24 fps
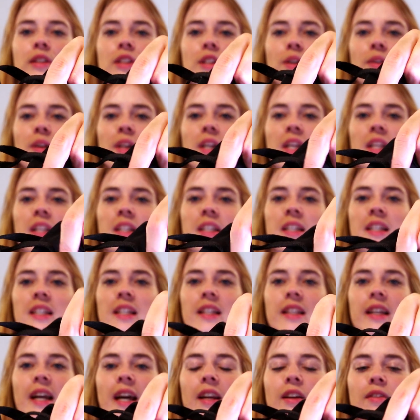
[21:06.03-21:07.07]
So you can
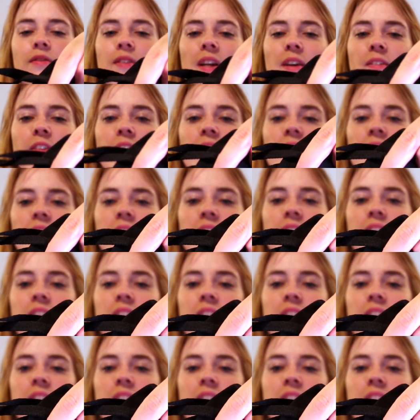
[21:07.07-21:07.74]
kind of like